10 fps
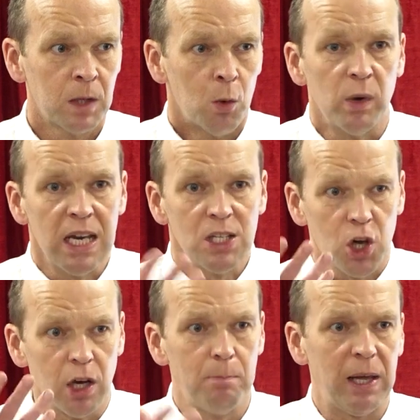When he's
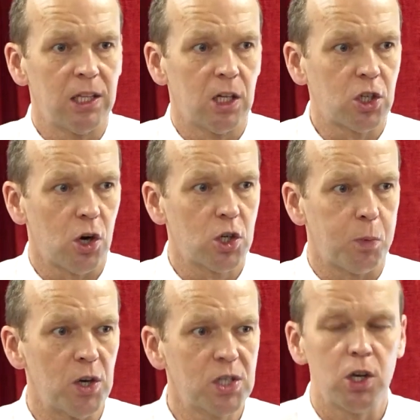going to build a church,
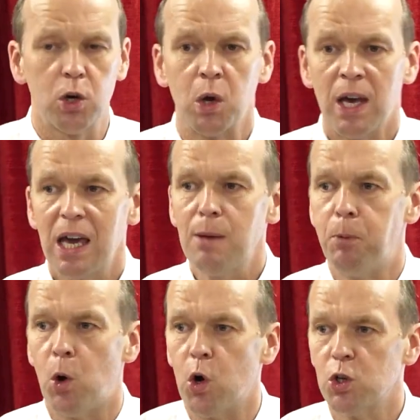what does he do? He
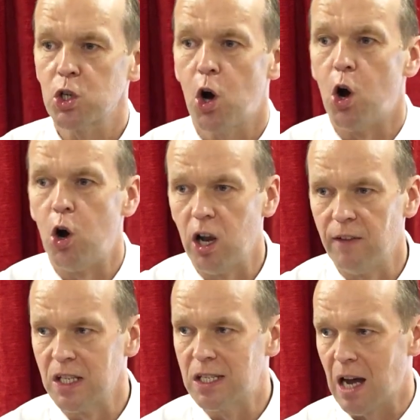pours all
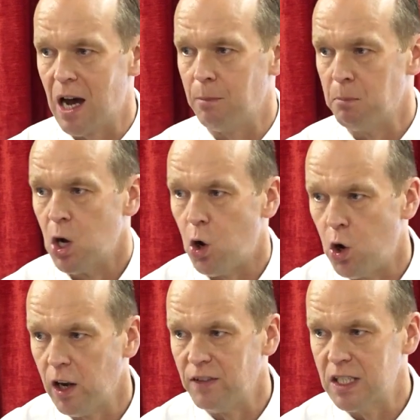of his time,
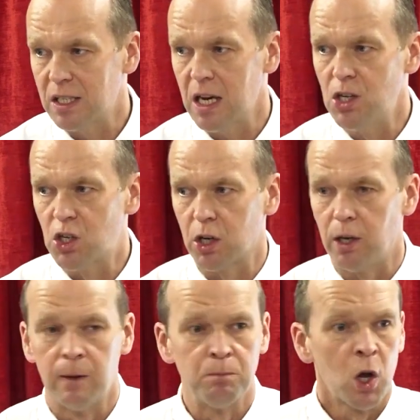all of his
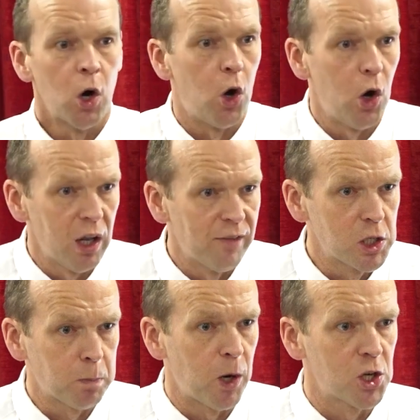teaching, all of
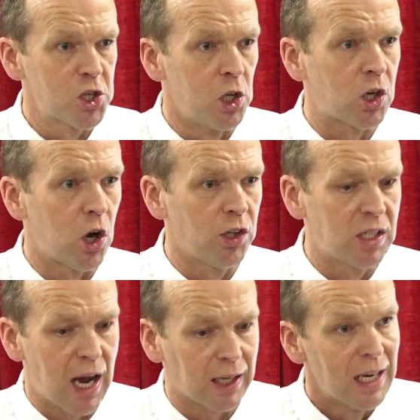his personal
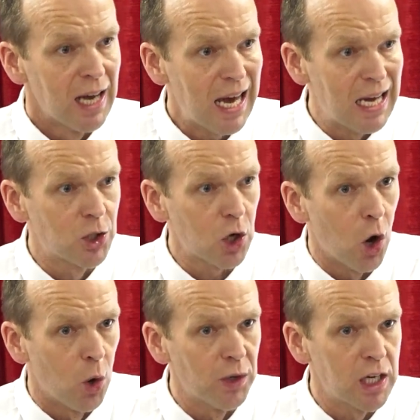contact into
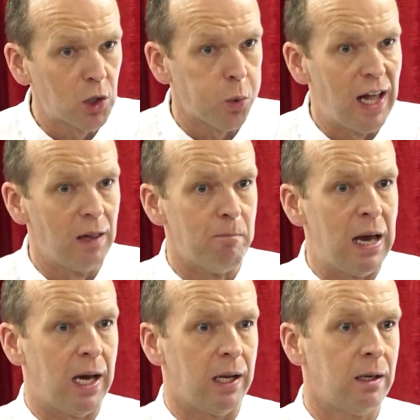only 12
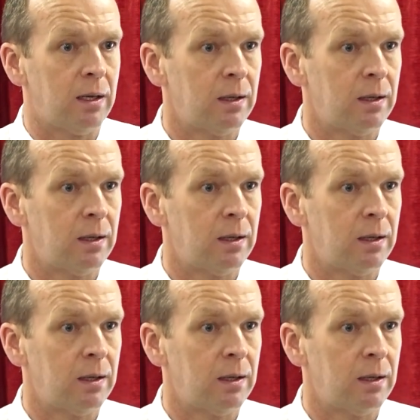men.